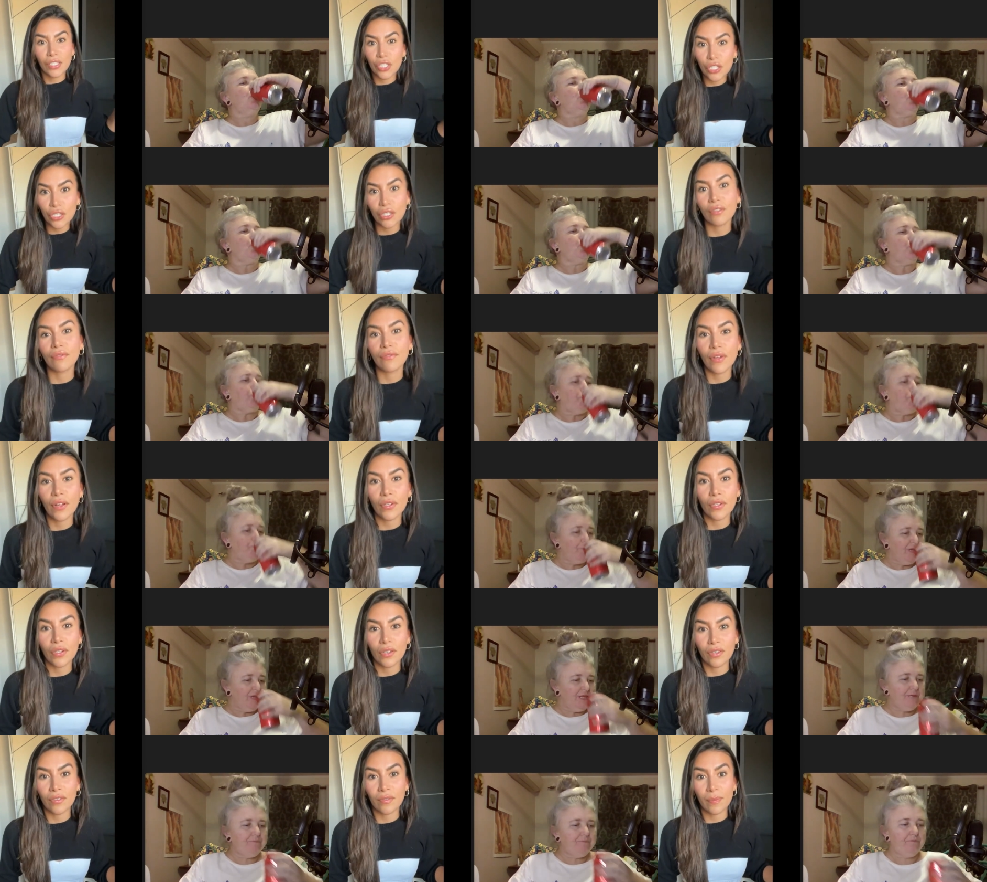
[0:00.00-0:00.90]
Speaker 1: like I should
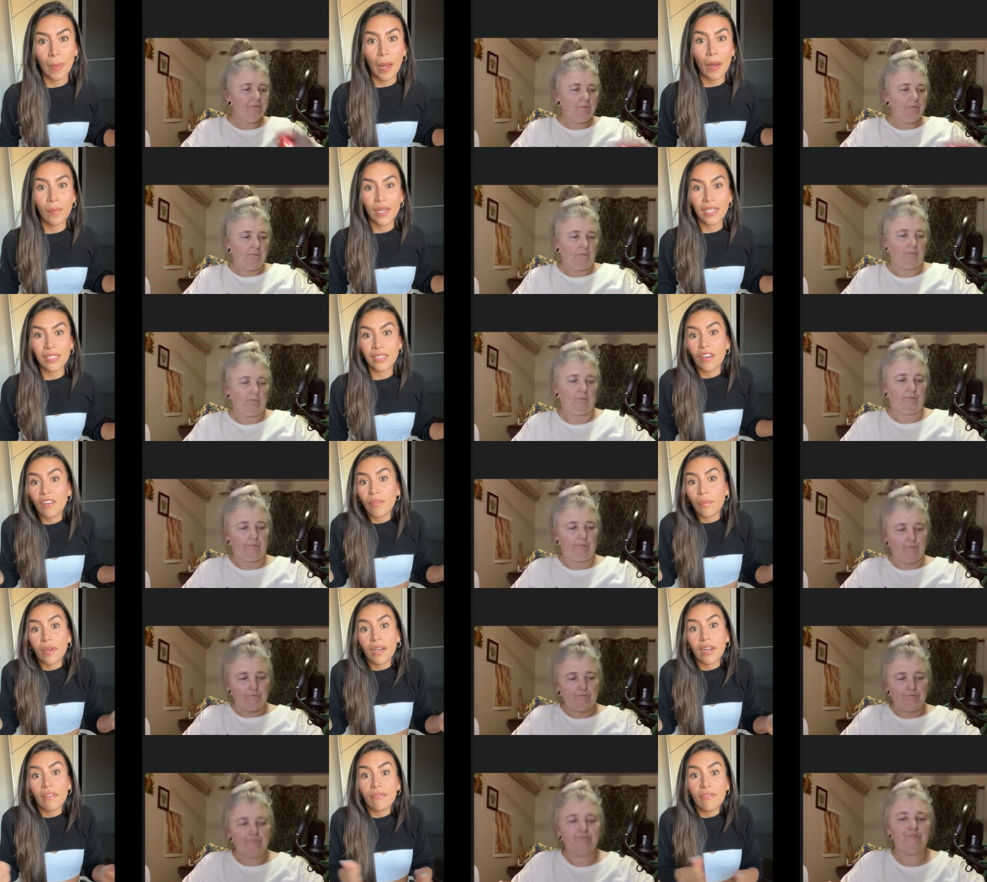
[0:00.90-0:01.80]
have felt good about
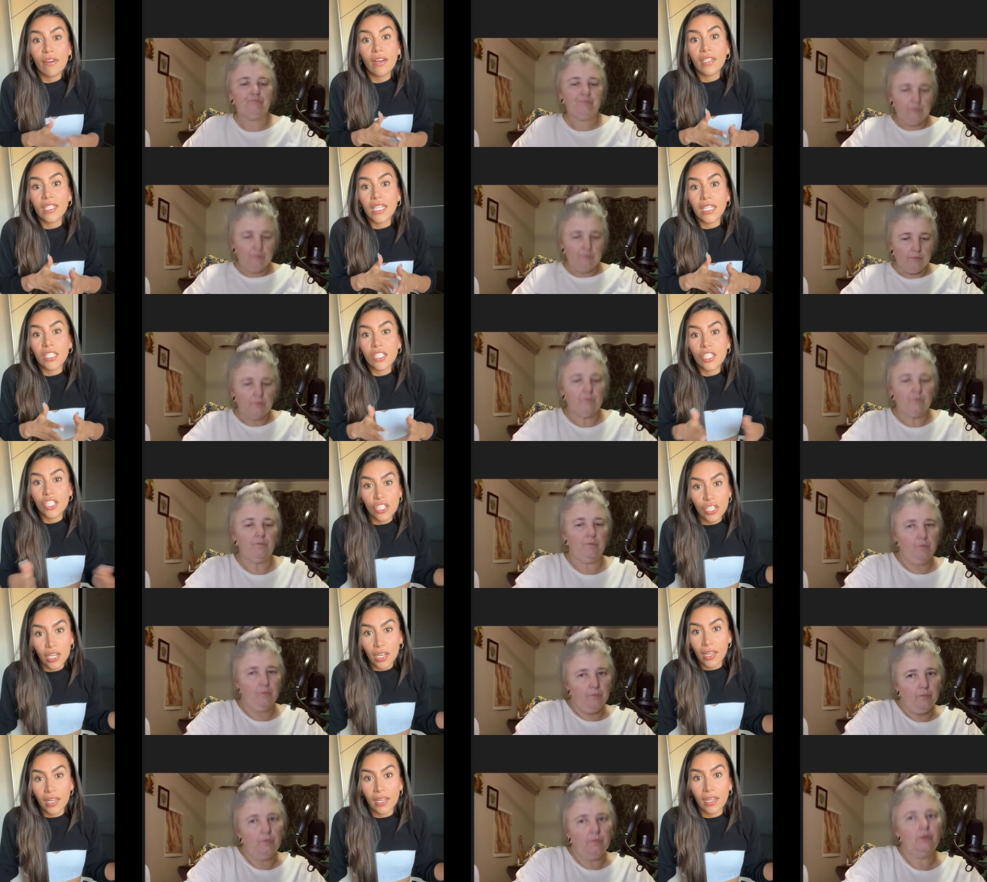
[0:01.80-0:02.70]
myself, but I felt
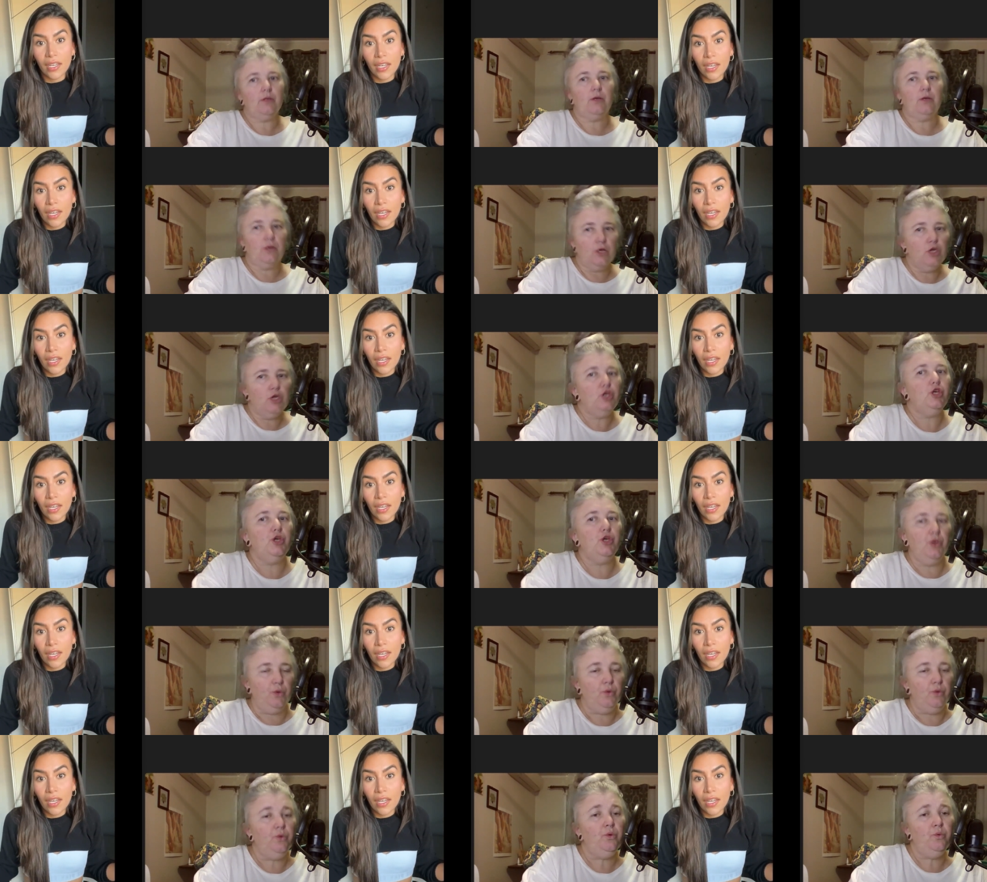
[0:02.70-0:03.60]
like shit.
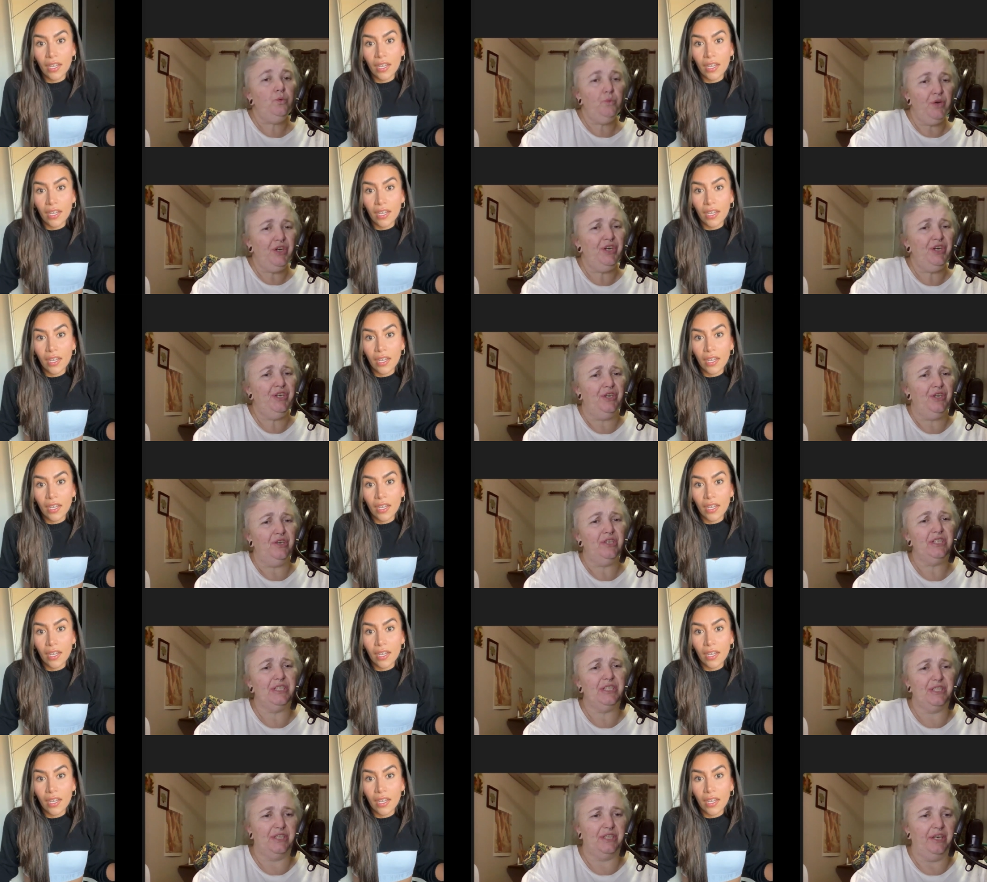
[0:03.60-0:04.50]
Speaker 2: You were
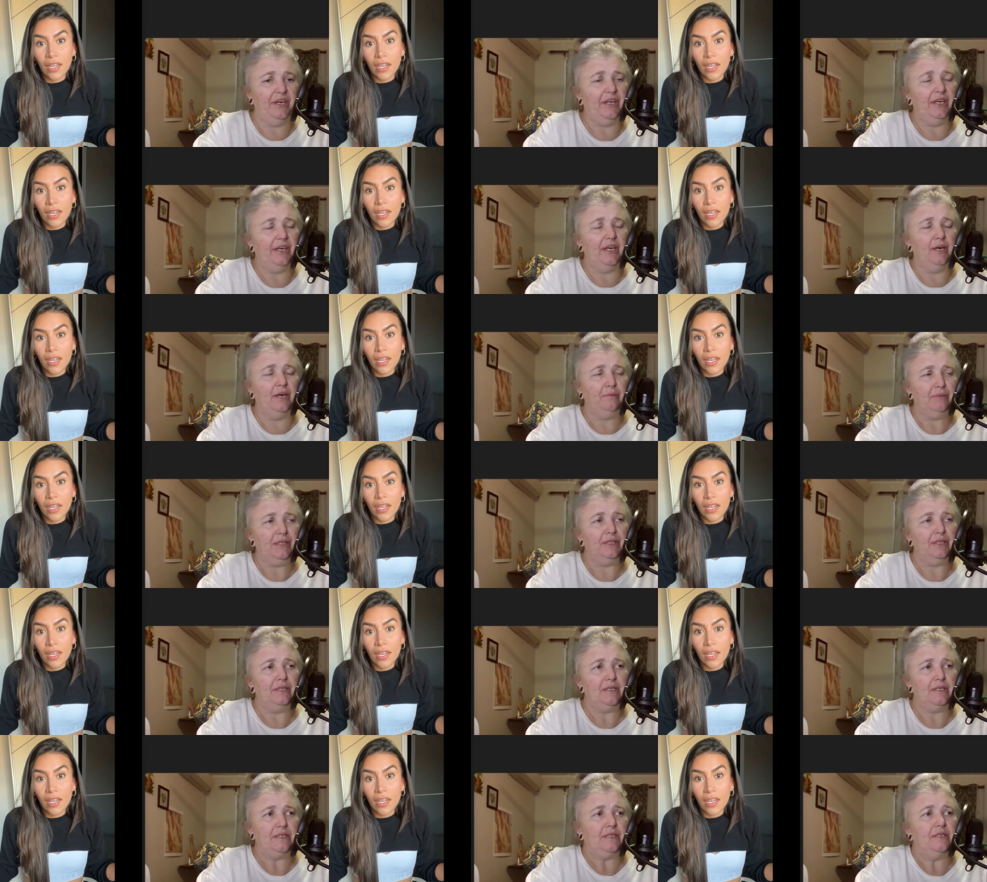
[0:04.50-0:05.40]
not starting a
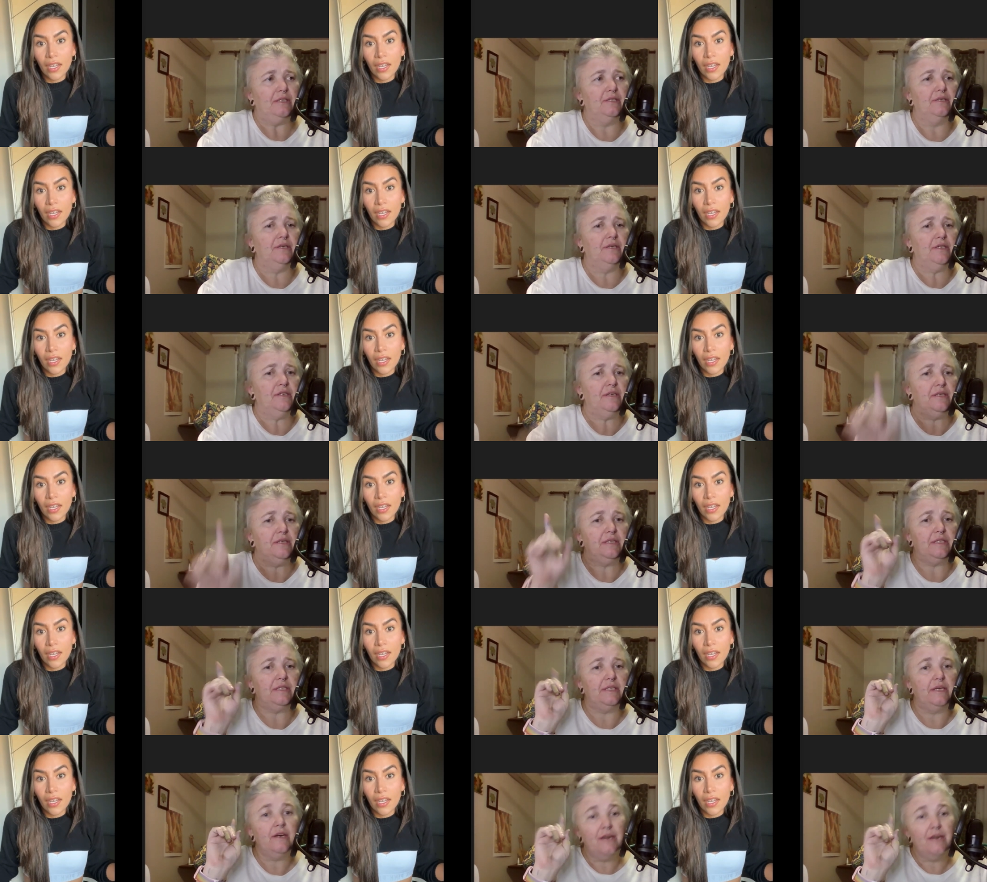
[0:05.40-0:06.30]

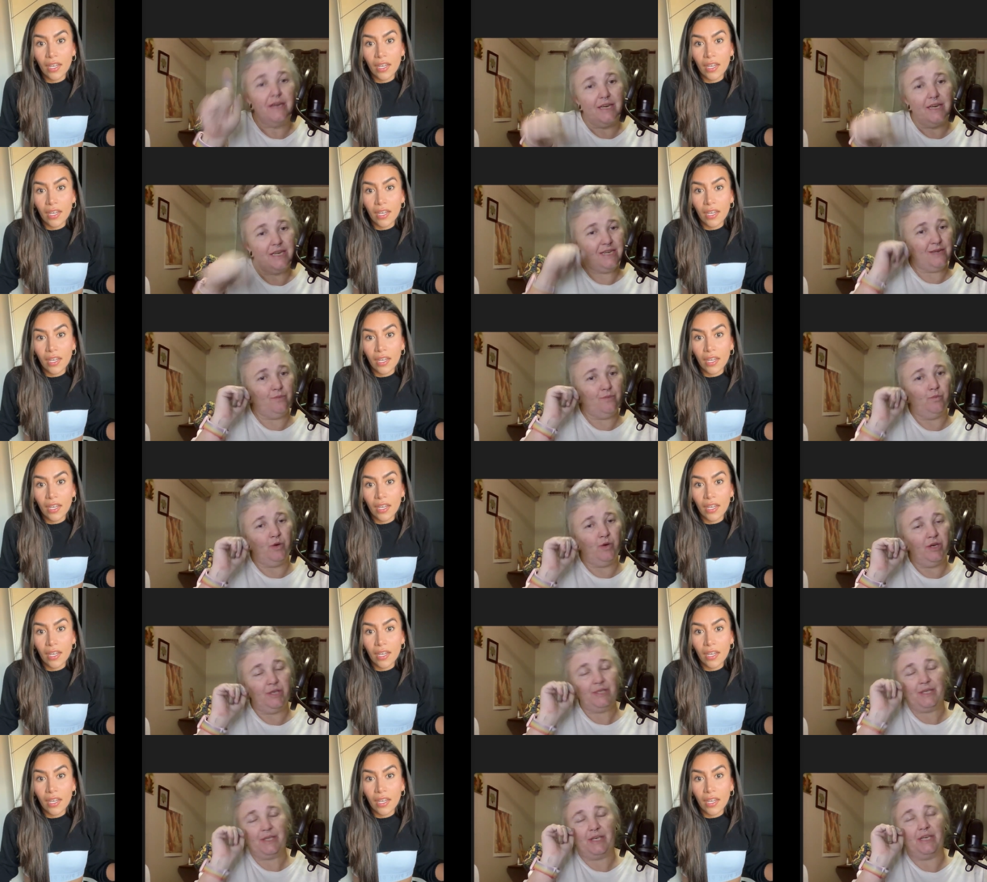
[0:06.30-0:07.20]
business. It
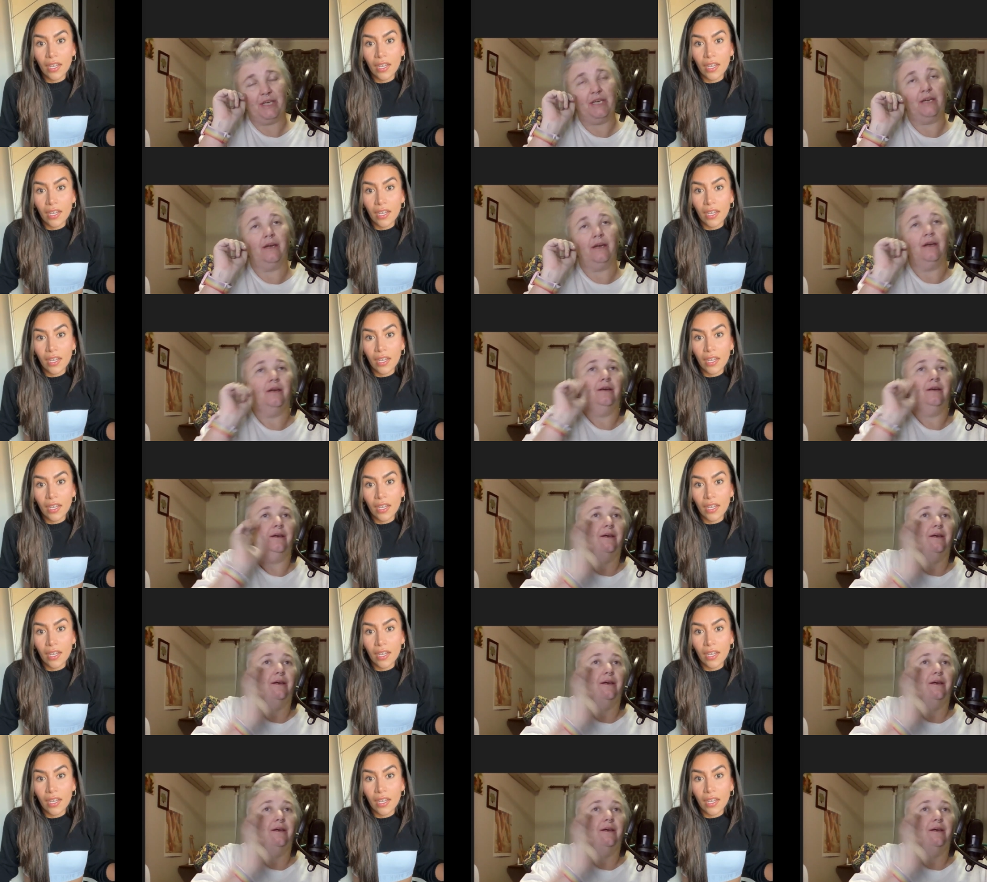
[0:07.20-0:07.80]
was a